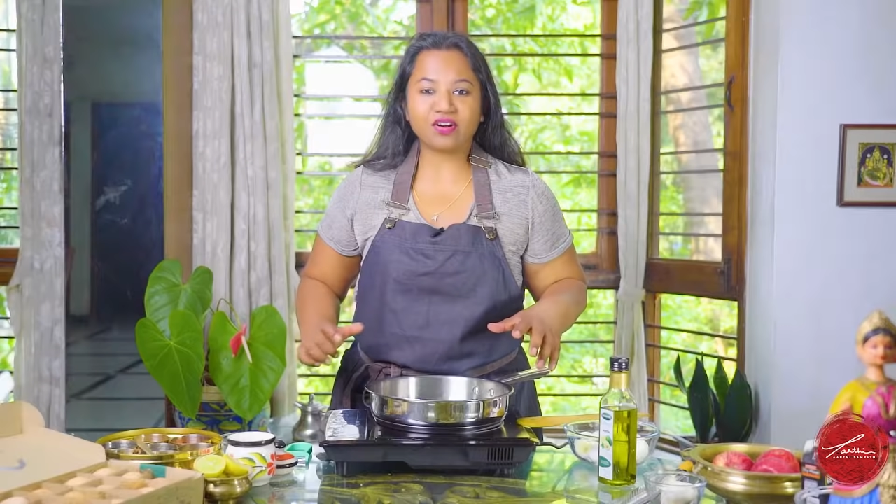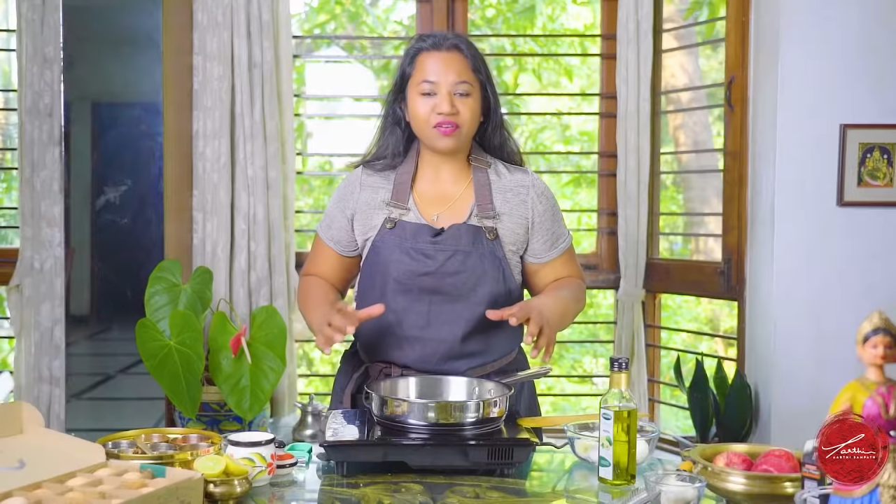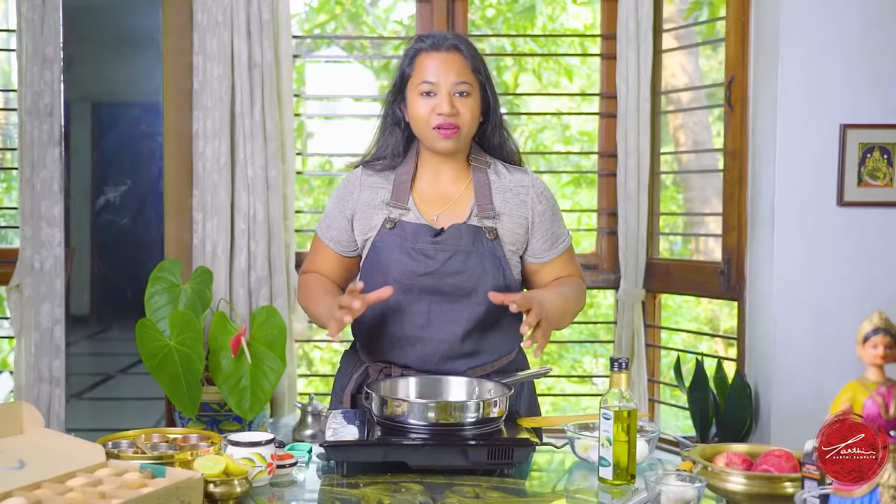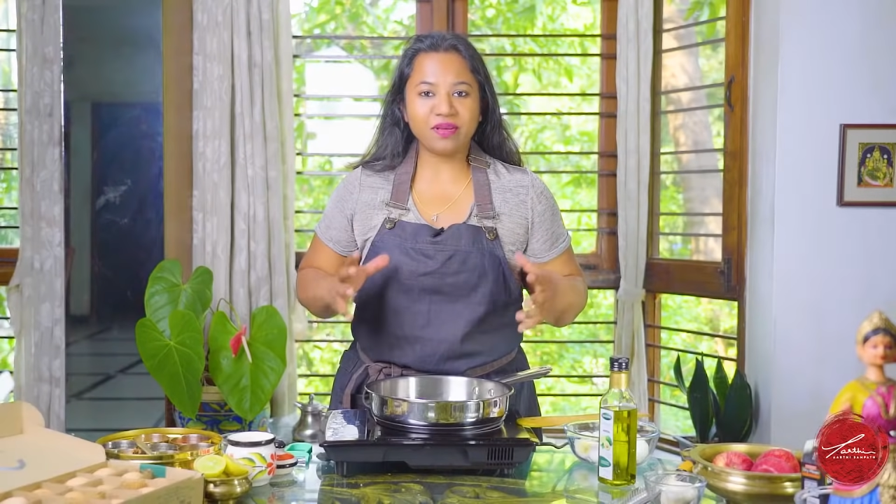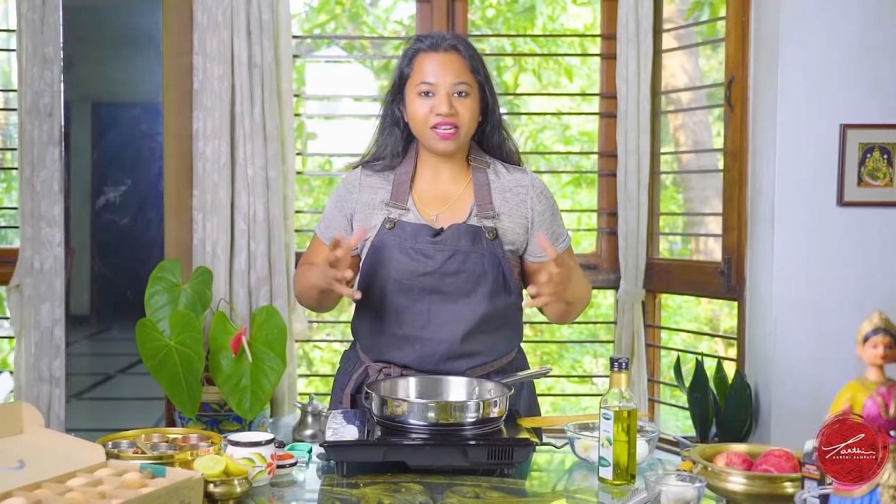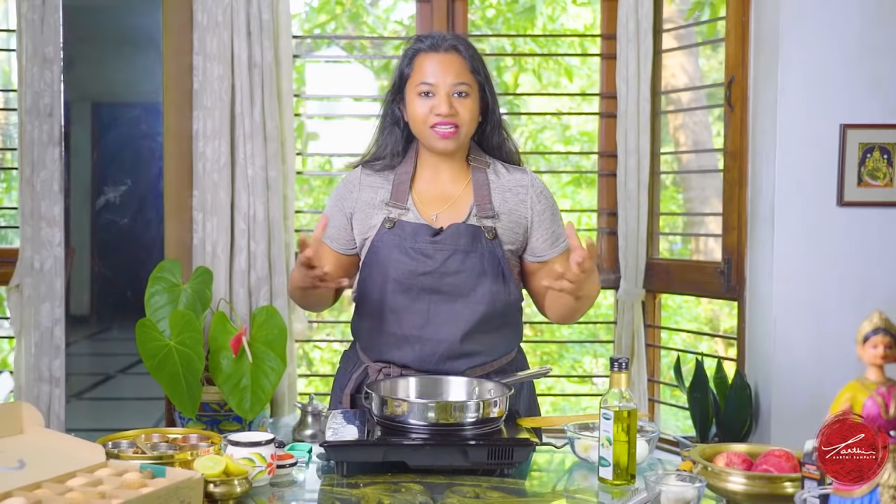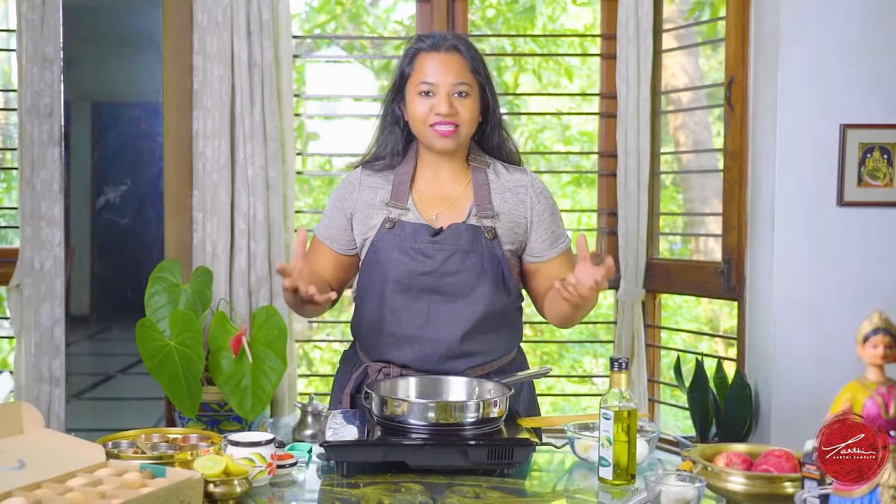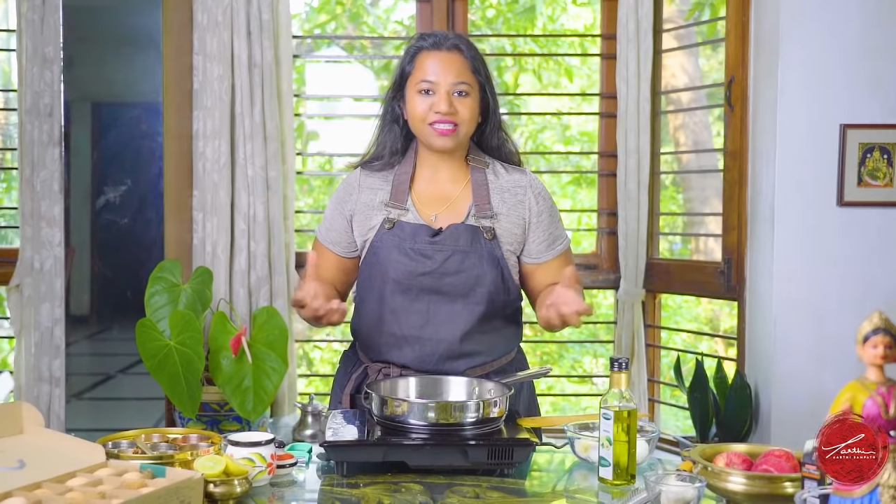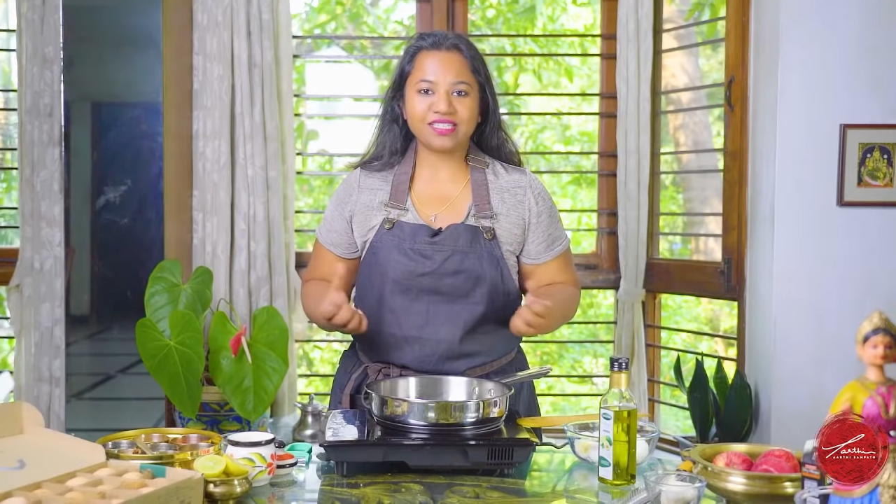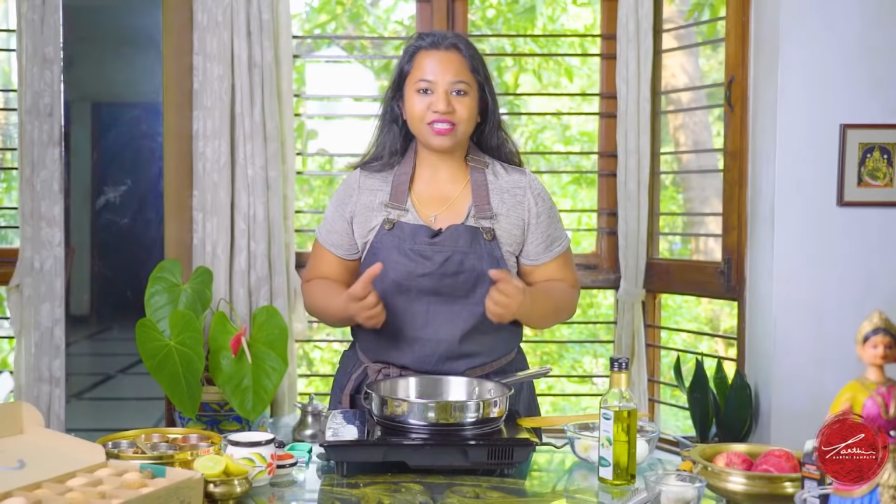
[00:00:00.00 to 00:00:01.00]

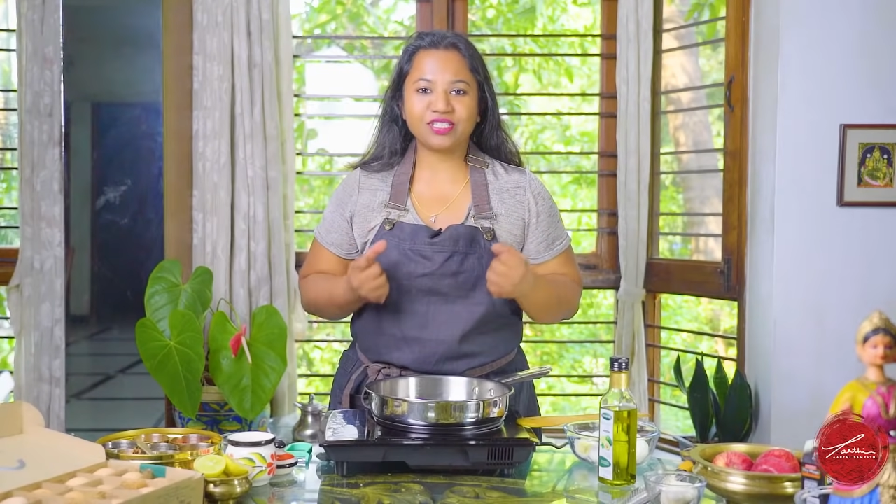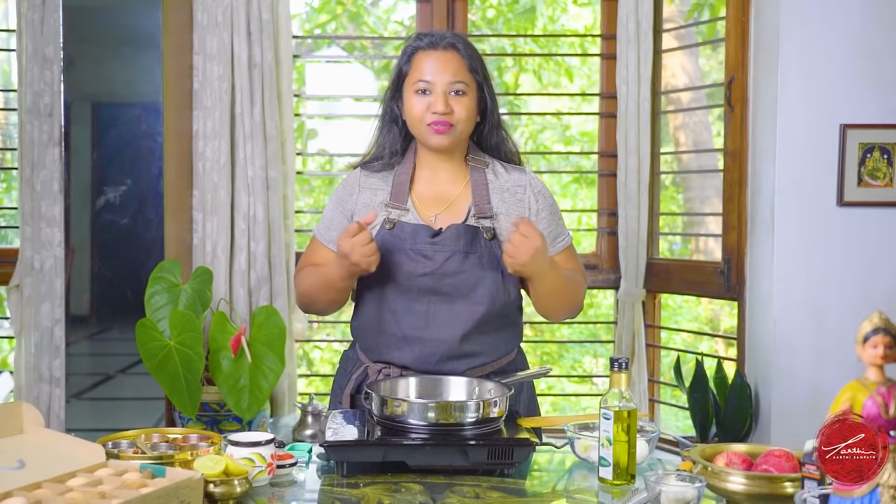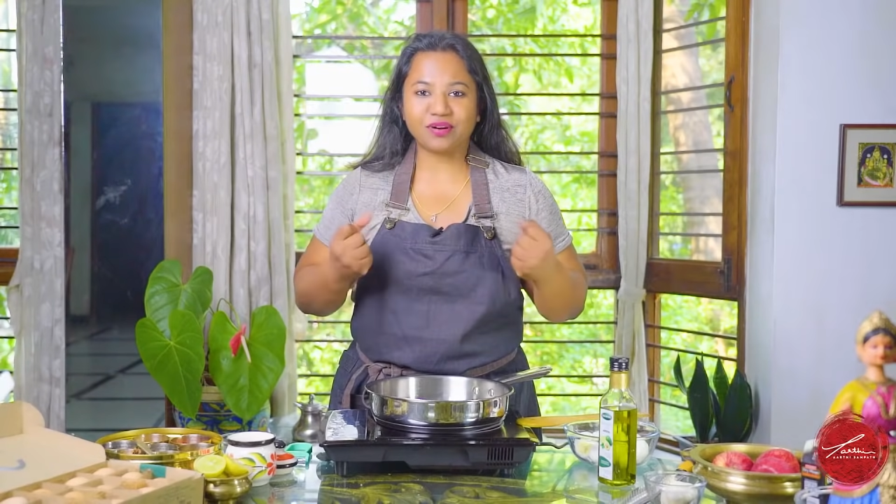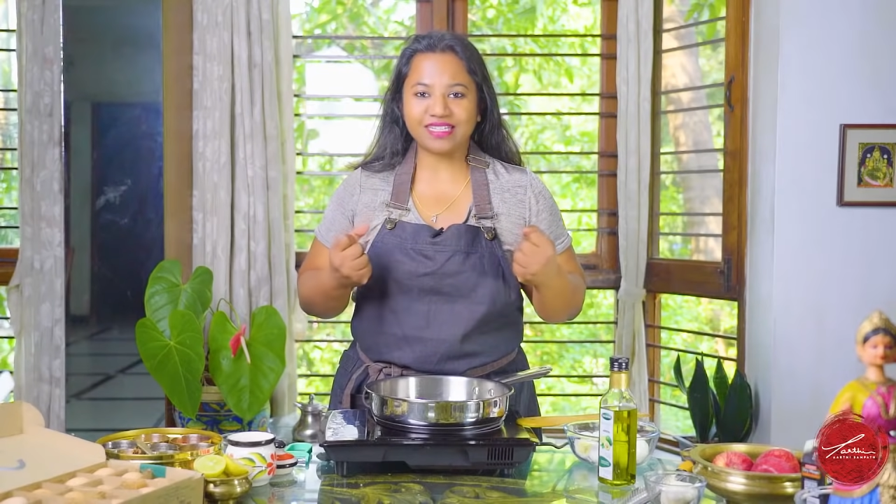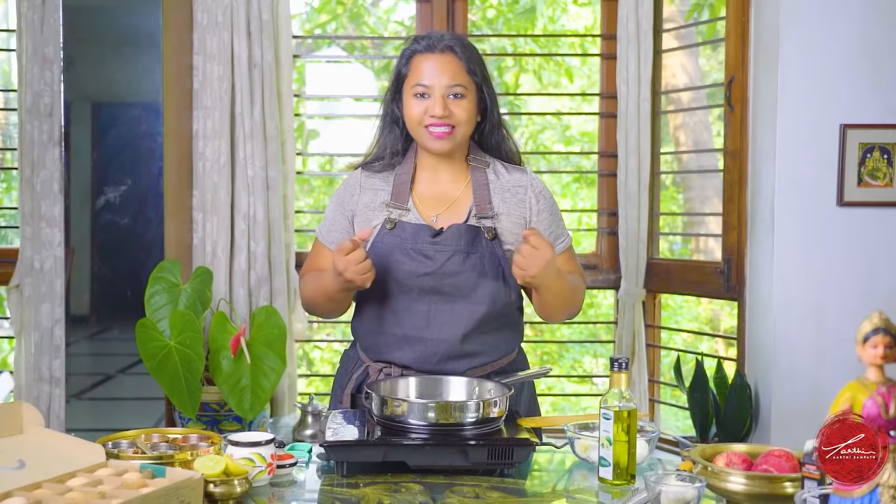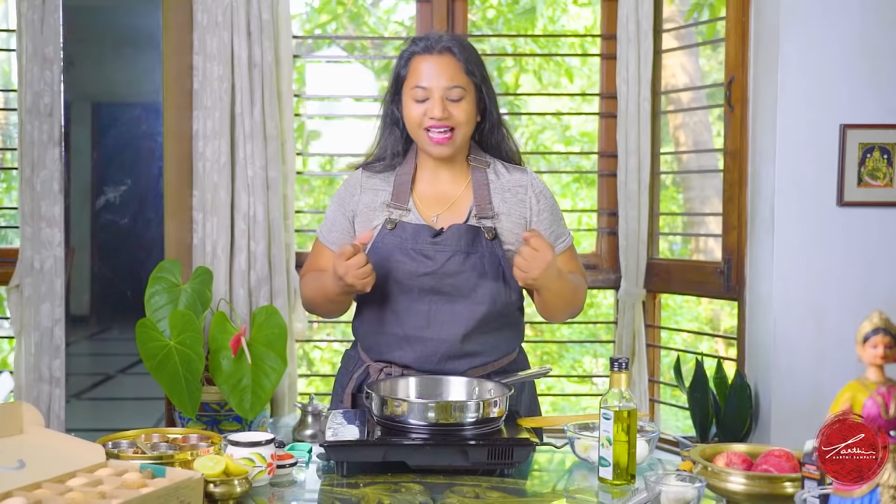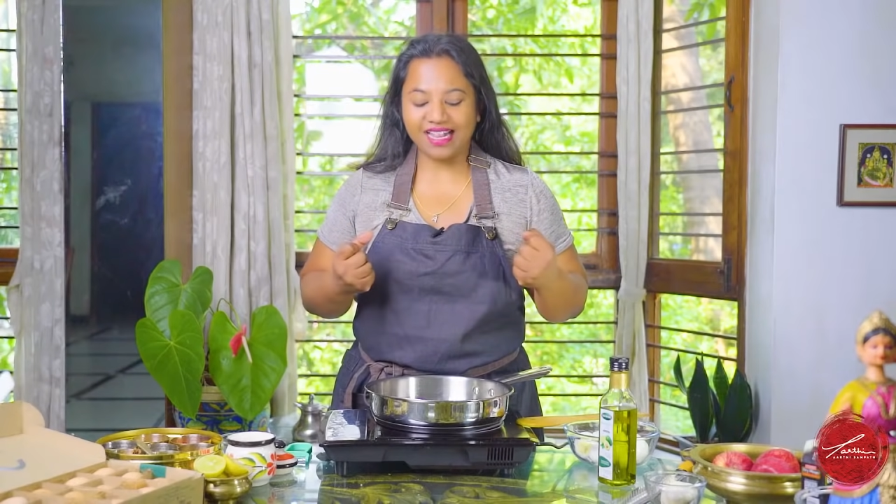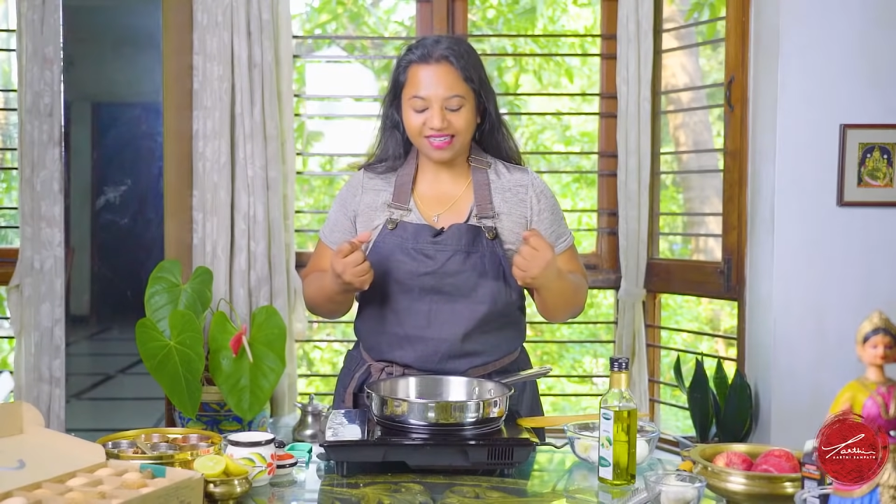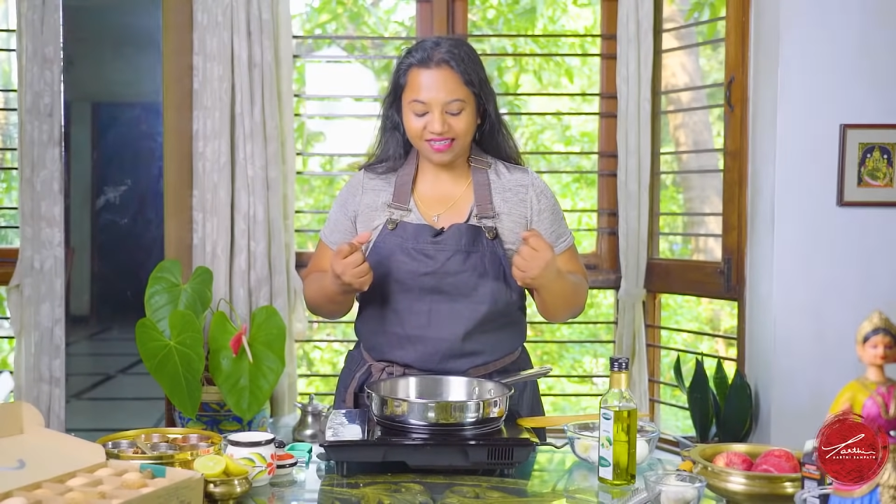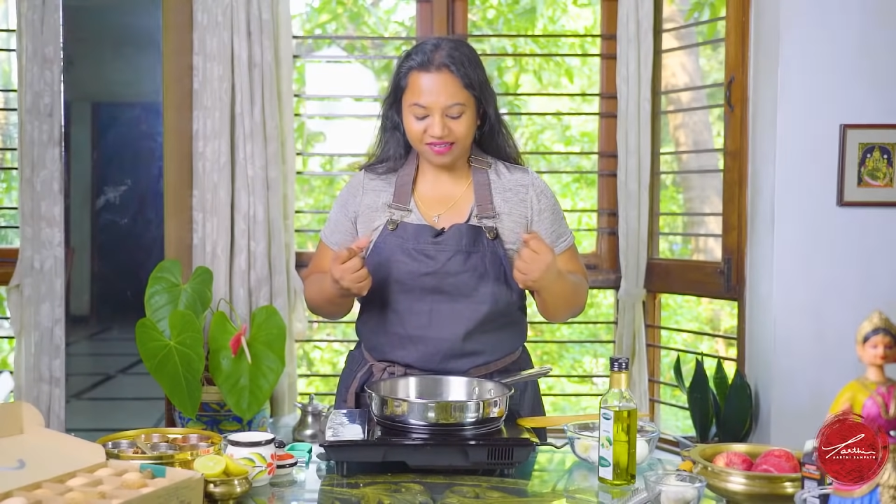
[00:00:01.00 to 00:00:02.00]
creaminess to our
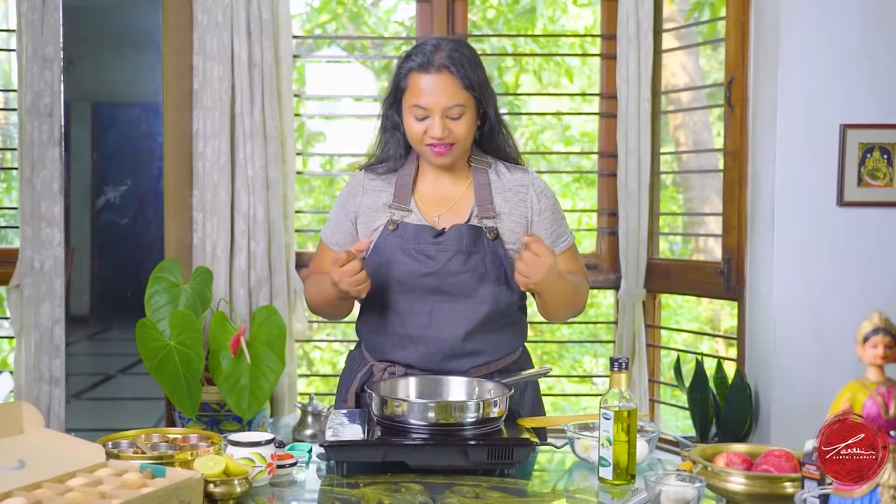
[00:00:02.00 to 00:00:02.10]
salad.